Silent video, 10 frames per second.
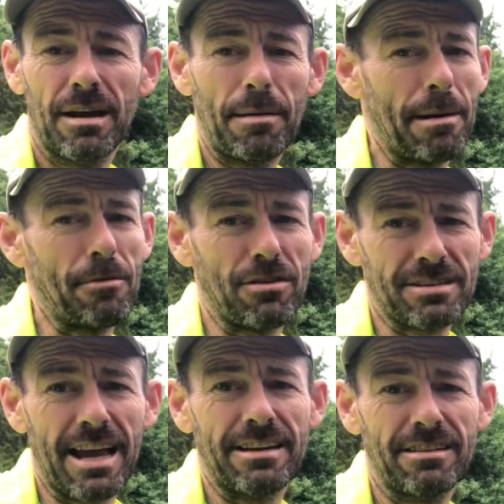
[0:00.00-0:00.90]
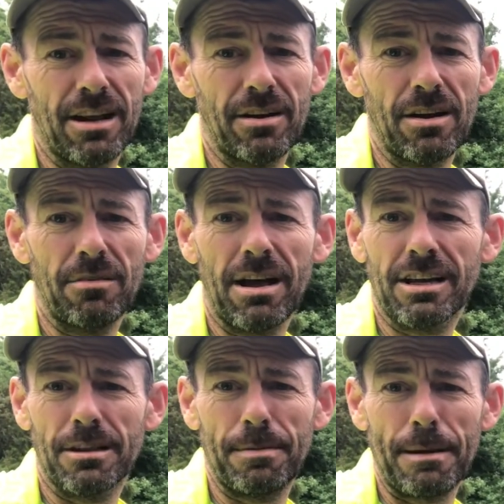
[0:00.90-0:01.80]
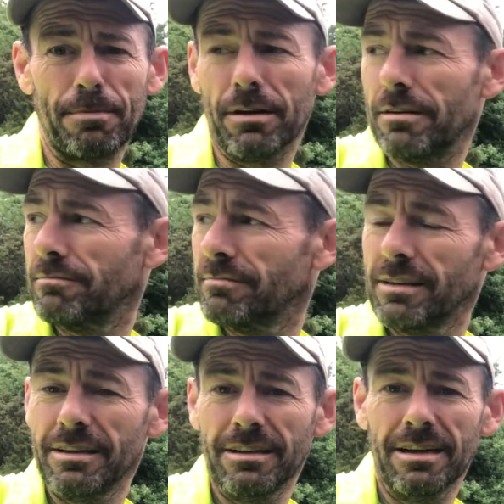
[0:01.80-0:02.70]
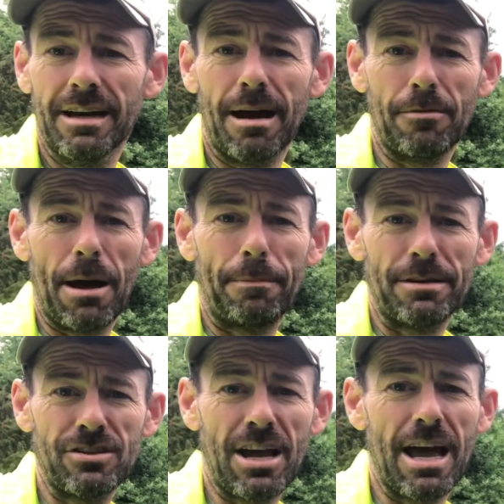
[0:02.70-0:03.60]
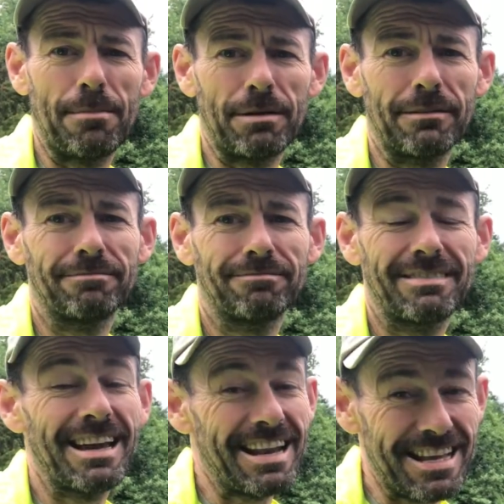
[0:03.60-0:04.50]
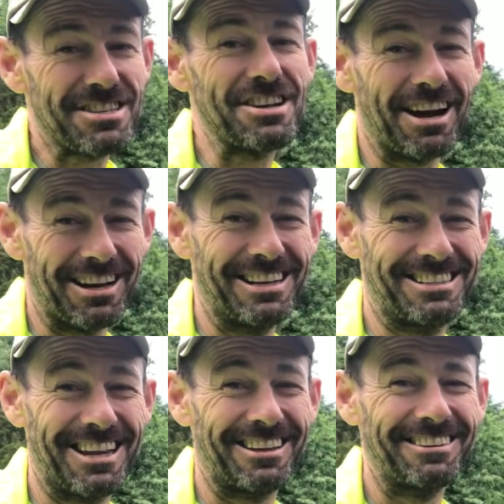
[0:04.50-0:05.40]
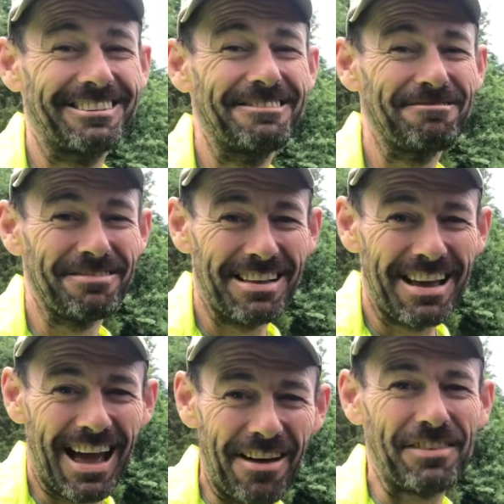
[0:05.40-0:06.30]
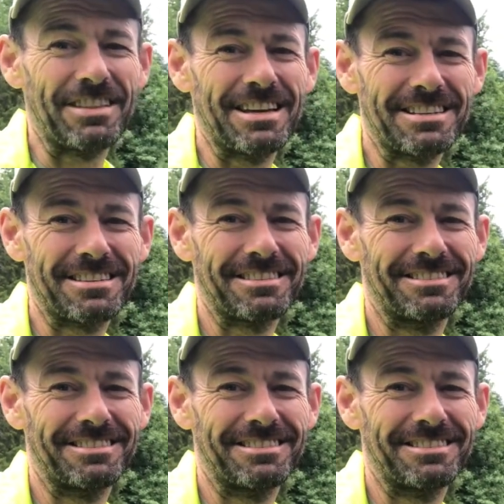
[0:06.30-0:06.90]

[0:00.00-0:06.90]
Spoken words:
Now, I'm not saying, you know, I don't like other people and I'm not happy to share, but it is nice having this.